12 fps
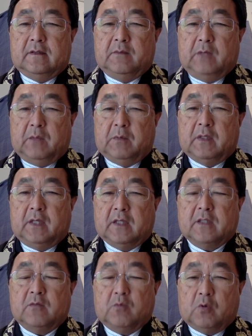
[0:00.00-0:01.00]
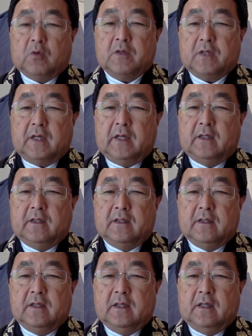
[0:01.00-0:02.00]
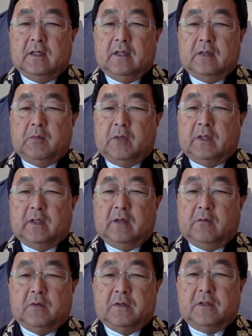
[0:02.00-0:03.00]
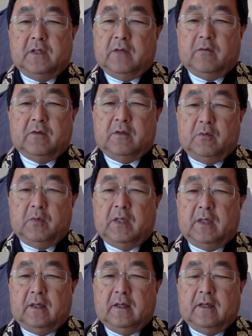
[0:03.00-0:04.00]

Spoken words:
be able to get some roller skates, but it was never to be.